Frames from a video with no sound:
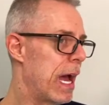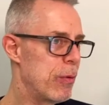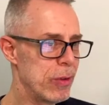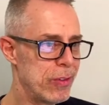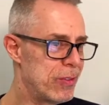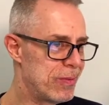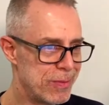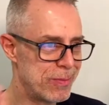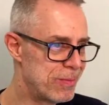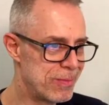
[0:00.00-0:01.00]
I was
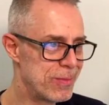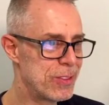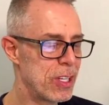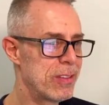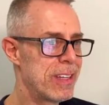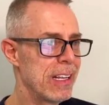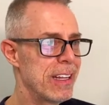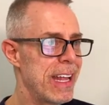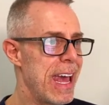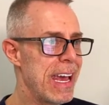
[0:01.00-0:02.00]

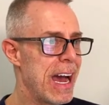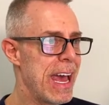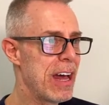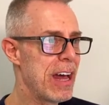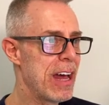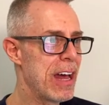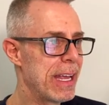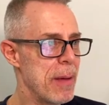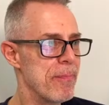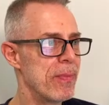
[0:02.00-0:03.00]
telling the AI how to play the
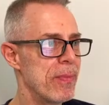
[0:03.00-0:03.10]
game.